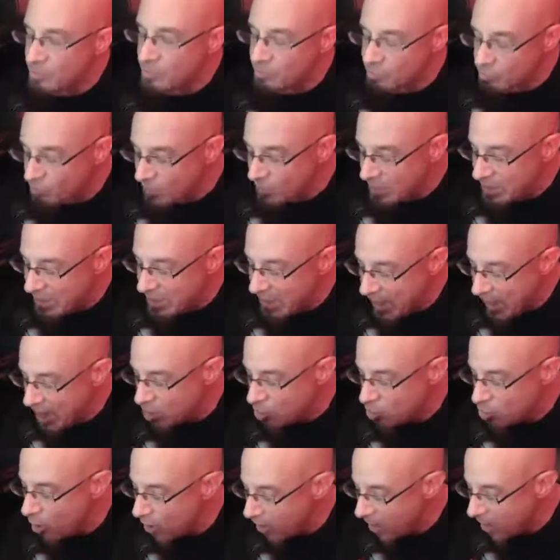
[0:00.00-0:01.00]
we
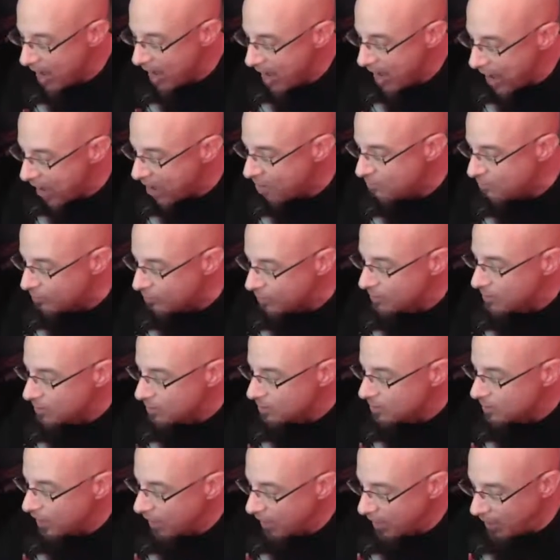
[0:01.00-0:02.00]
cannot have,
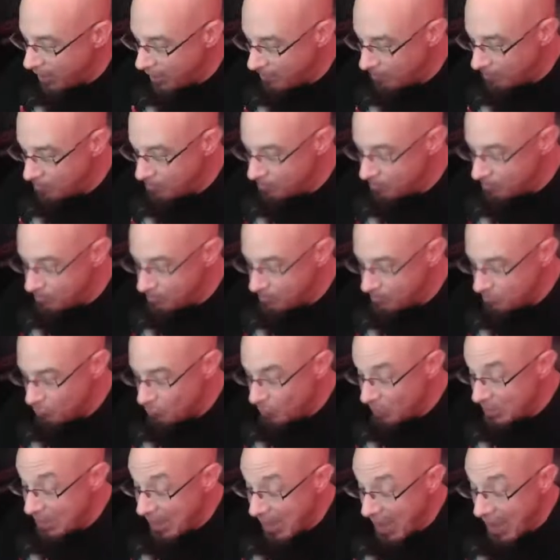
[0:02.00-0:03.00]

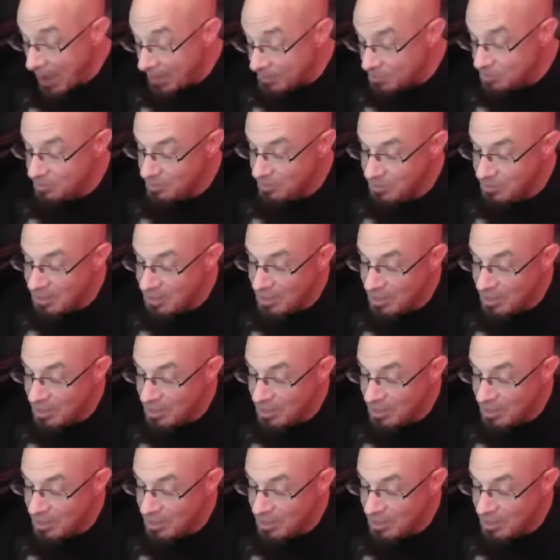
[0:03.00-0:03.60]
we absolutely